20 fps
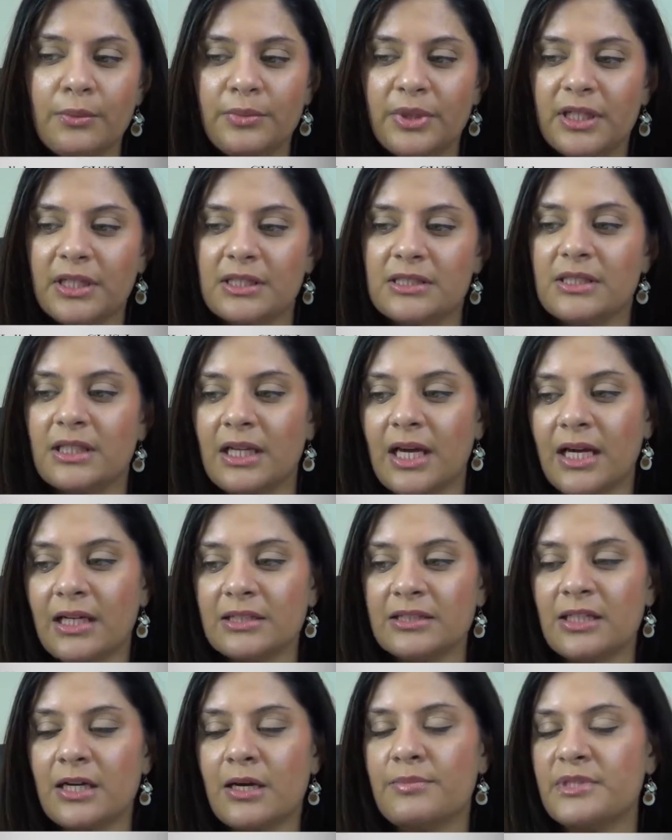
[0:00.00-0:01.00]
Because a
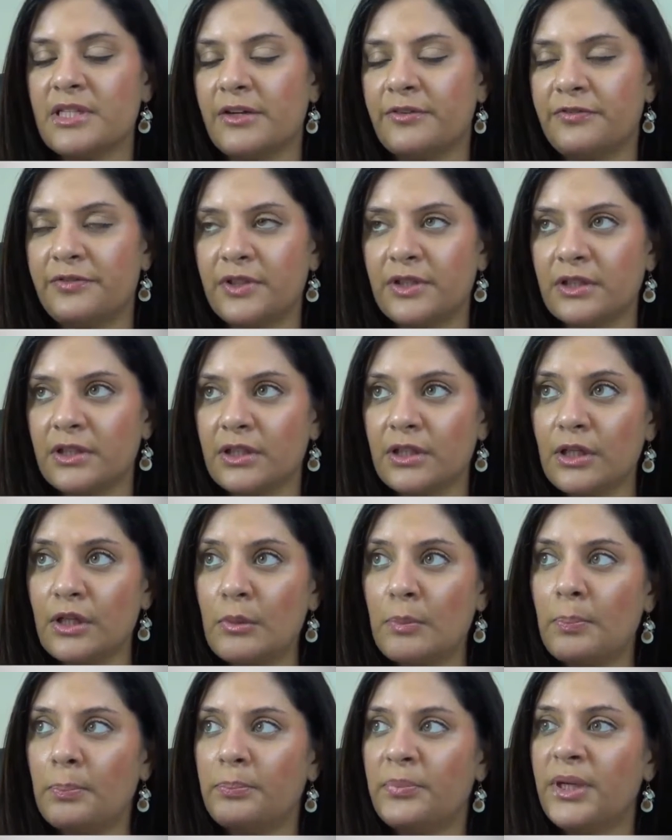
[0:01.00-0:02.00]
lot of times I feel
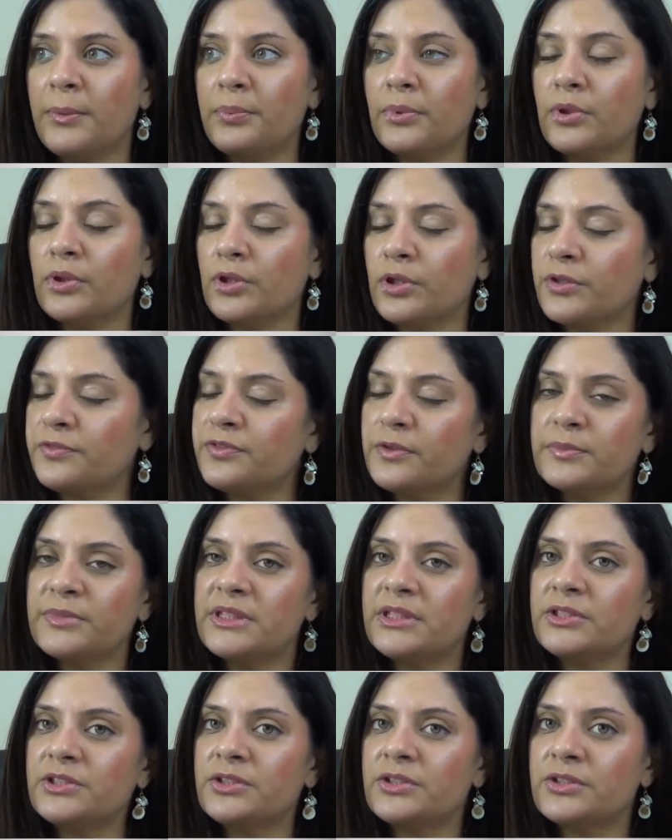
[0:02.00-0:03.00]
people learn from
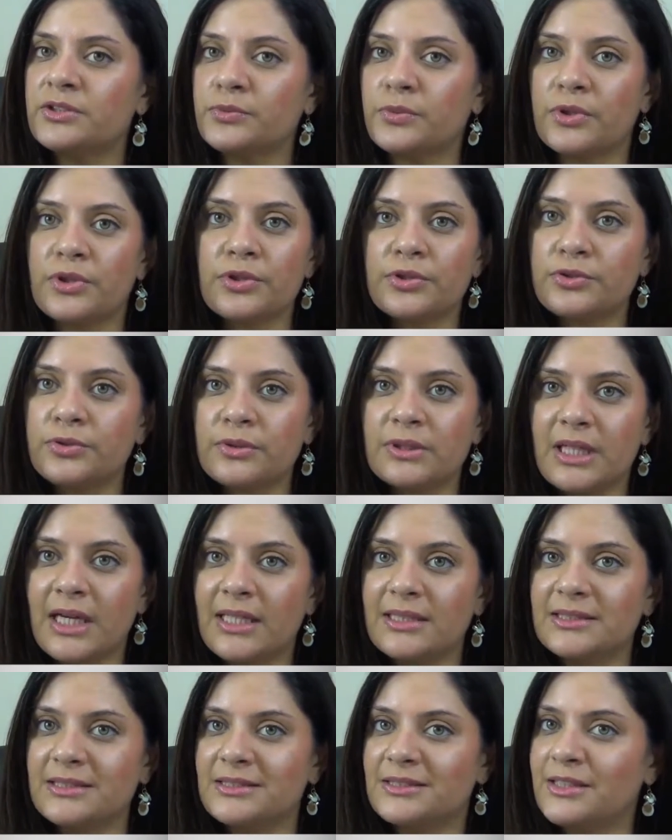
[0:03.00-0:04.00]
teachers 1 or 2
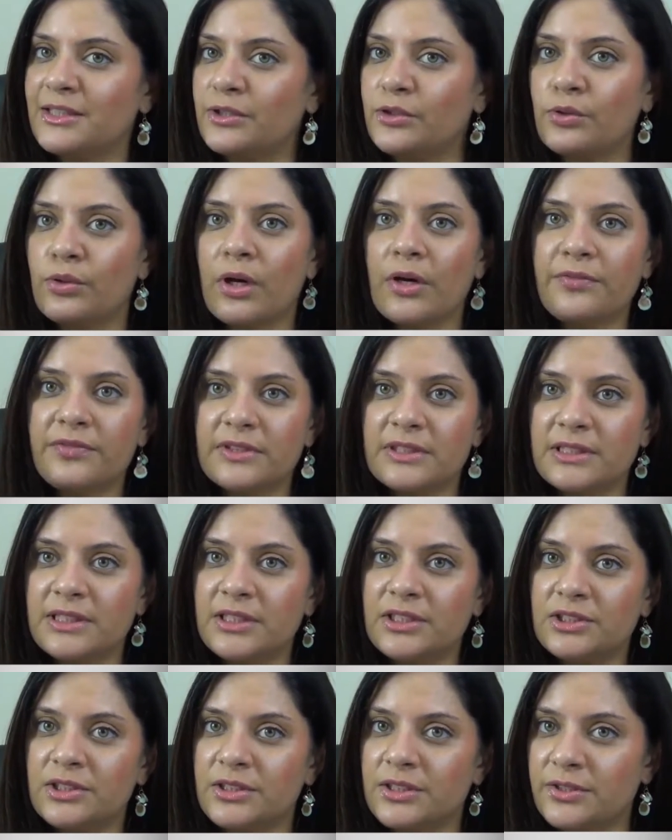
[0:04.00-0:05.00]
classes, and they go off and
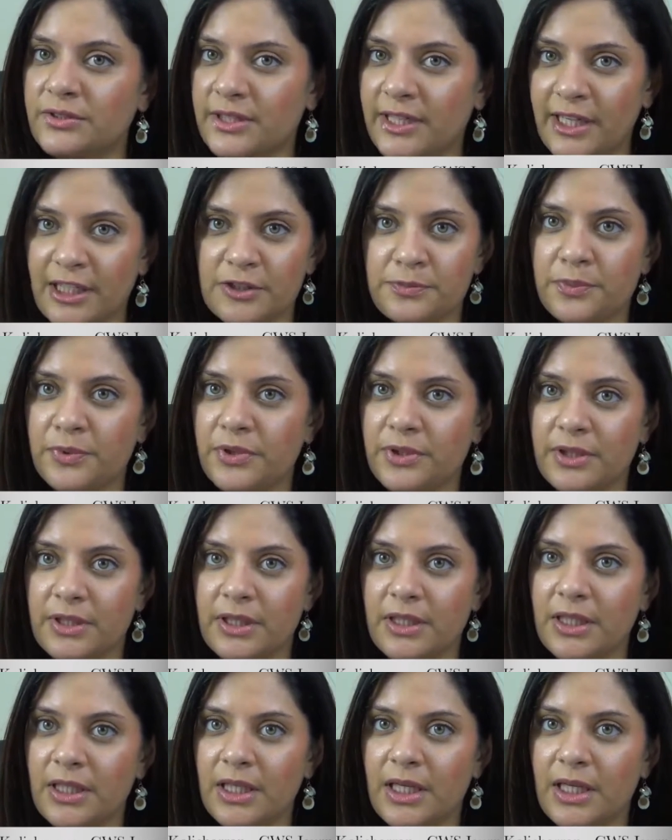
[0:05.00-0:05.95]
teach, and they're an expert,